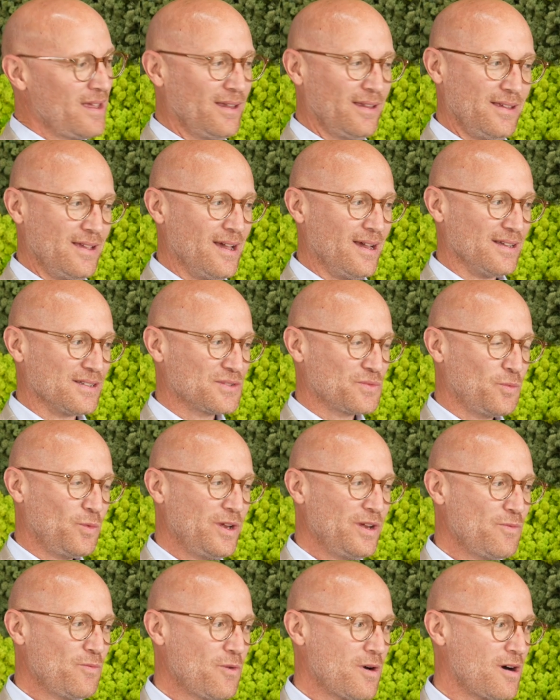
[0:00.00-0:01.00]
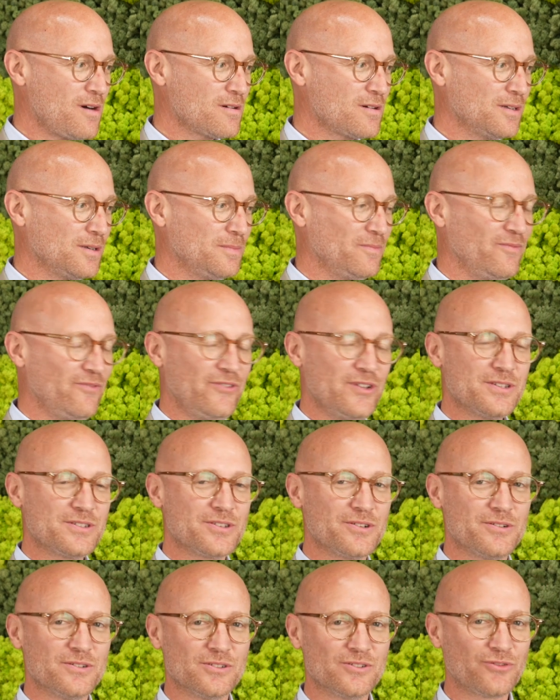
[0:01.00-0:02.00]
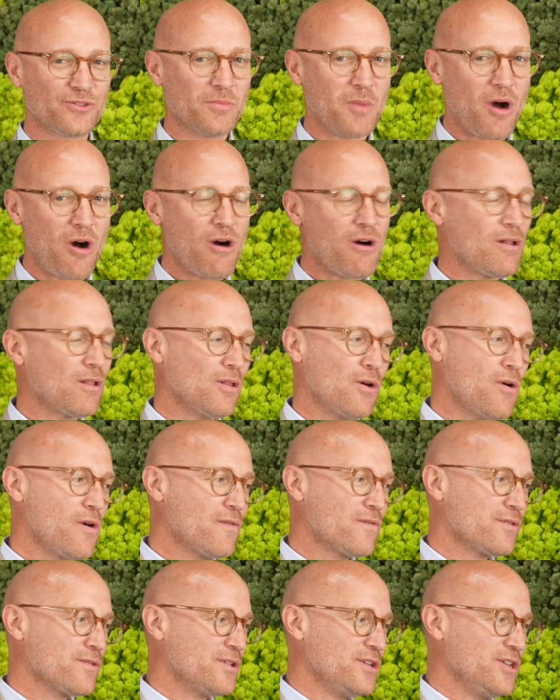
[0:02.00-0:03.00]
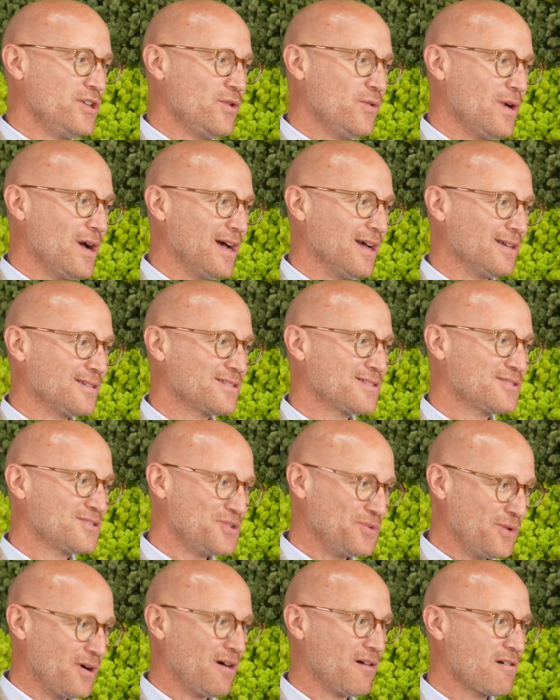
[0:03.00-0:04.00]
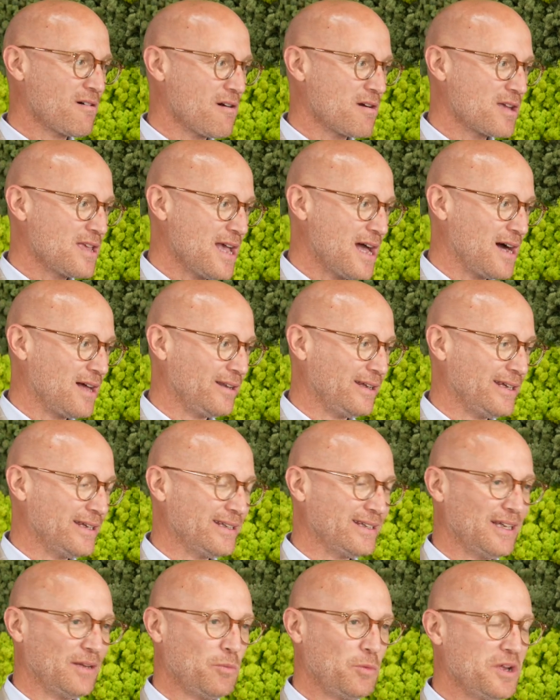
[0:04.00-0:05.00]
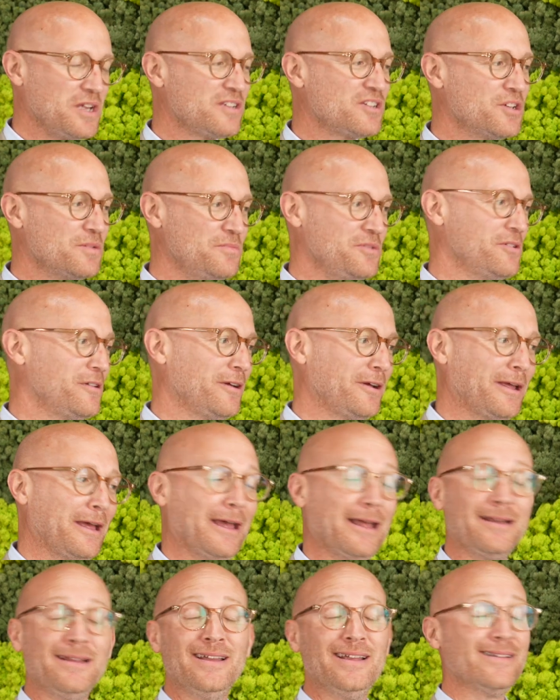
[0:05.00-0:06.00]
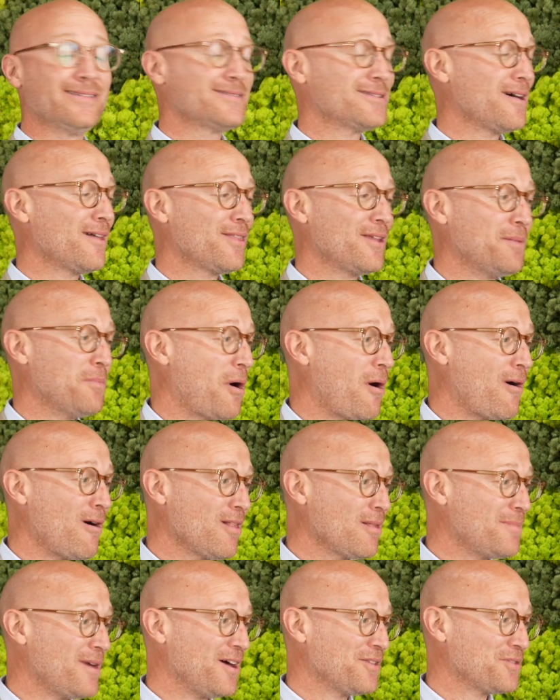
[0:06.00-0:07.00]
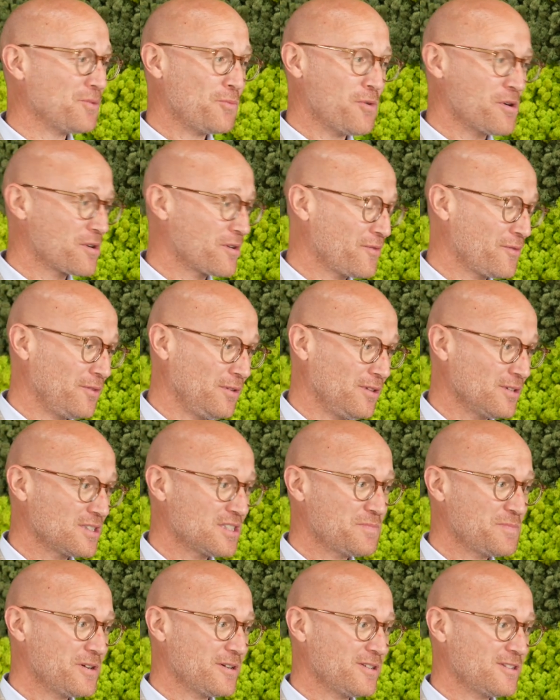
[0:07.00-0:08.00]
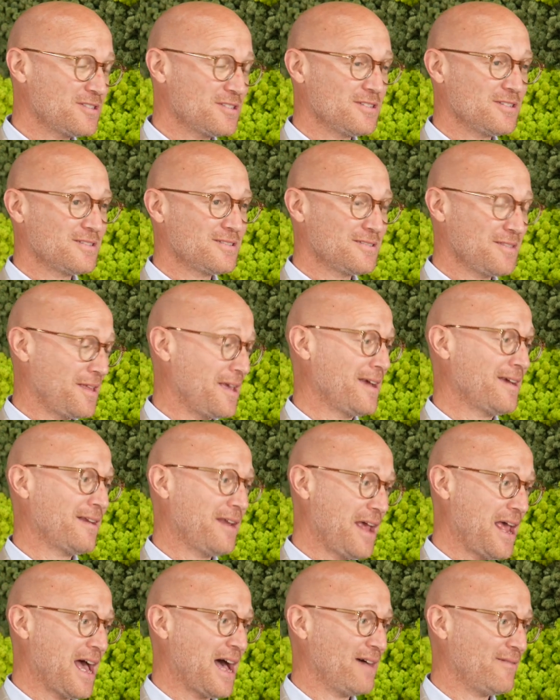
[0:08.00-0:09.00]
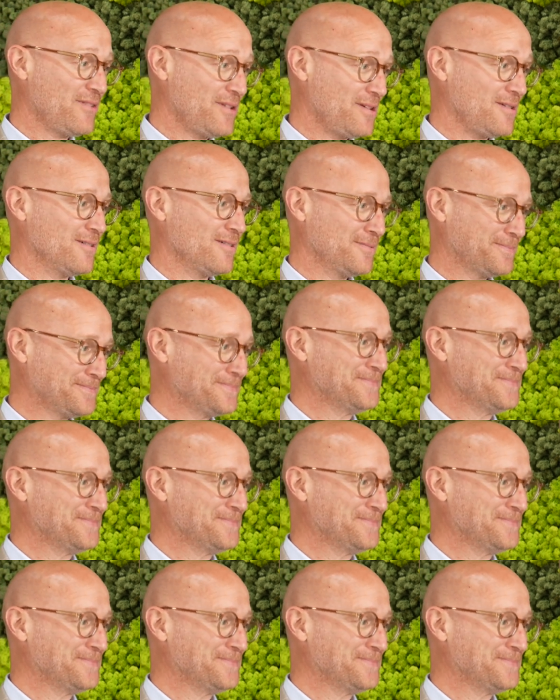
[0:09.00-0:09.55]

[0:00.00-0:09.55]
Yes, we welcome visitors from all over the U.S. to Elkhart County, and we communicate, tell them all about the wonderful experiences they can have here.